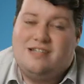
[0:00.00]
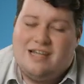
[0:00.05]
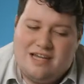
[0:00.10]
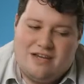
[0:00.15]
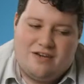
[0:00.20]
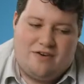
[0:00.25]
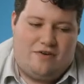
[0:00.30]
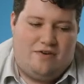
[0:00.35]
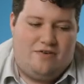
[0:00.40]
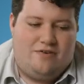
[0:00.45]

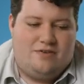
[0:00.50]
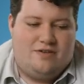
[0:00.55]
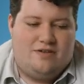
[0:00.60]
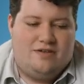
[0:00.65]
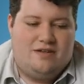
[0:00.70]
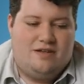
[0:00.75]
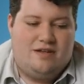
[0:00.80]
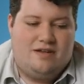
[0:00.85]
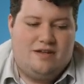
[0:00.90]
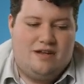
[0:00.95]
decode.
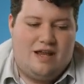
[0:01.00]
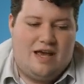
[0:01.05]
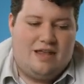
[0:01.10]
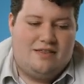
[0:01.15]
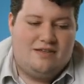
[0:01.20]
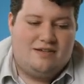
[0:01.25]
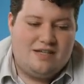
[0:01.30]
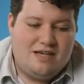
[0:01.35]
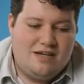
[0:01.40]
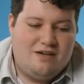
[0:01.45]
Now
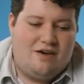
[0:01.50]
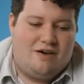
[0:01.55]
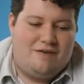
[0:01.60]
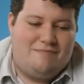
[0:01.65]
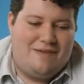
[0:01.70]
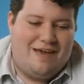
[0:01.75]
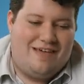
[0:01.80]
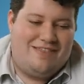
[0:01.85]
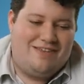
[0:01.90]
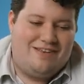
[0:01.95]
the decode
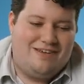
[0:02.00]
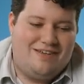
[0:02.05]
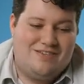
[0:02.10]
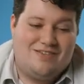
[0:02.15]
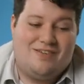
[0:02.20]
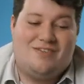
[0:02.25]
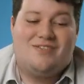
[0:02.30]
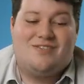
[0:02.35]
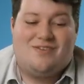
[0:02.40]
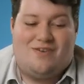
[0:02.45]
method is
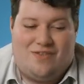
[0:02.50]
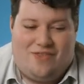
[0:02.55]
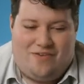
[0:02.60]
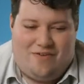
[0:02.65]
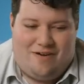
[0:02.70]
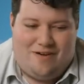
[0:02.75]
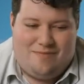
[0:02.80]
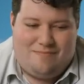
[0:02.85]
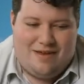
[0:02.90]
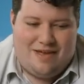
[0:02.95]
also a
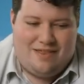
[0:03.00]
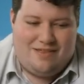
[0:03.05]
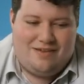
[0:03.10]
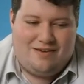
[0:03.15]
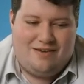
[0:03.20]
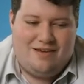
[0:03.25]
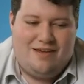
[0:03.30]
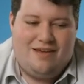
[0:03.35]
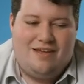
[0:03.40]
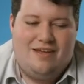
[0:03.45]
throwing
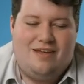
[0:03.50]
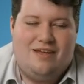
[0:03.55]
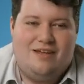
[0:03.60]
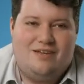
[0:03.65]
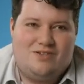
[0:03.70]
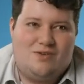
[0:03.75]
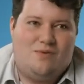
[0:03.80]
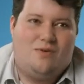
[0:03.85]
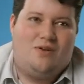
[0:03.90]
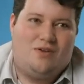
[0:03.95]
method,
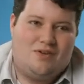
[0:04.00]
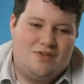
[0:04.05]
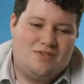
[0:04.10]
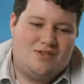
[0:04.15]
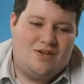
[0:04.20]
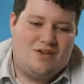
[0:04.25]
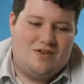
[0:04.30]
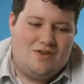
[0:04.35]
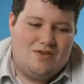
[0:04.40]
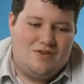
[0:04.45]
so we'll
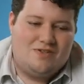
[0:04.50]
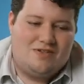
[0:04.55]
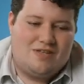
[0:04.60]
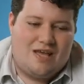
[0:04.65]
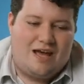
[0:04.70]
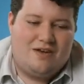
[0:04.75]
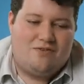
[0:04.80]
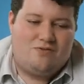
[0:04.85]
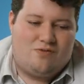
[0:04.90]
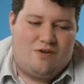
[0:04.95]
also use
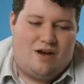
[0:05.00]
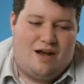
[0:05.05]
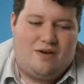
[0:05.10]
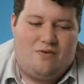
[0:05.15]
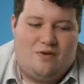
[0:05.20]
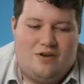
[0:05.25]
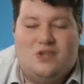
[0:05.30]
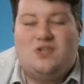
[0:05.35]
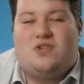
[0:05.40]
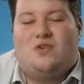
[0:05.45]
that try
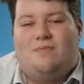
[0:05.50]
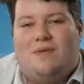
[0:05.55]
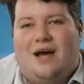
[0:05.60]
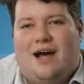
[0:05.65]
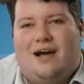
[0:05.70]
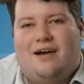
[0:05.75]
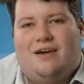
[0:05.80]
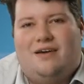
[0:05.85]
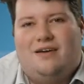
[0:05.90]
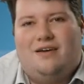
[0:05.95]
question
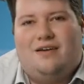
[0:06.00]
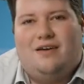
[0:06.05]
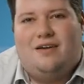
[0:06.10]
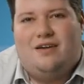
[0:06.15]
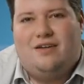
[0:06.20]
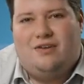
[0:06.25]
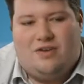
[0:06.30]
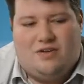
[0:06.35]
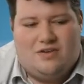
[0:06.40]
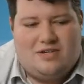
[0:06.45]
mark
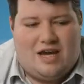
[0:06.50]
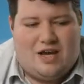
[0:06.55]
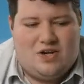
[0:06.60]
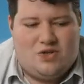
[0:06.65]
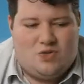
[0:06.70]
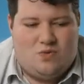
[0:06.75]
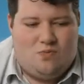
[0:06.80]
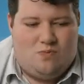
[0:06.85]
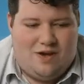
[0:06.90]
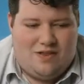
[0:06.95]

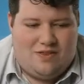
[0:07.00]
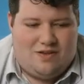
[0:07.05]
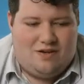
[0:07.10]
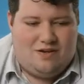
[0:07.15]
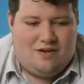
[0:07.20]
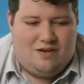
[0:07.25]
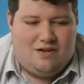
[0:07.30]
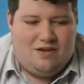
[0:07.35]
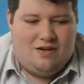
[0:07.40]
notation with it.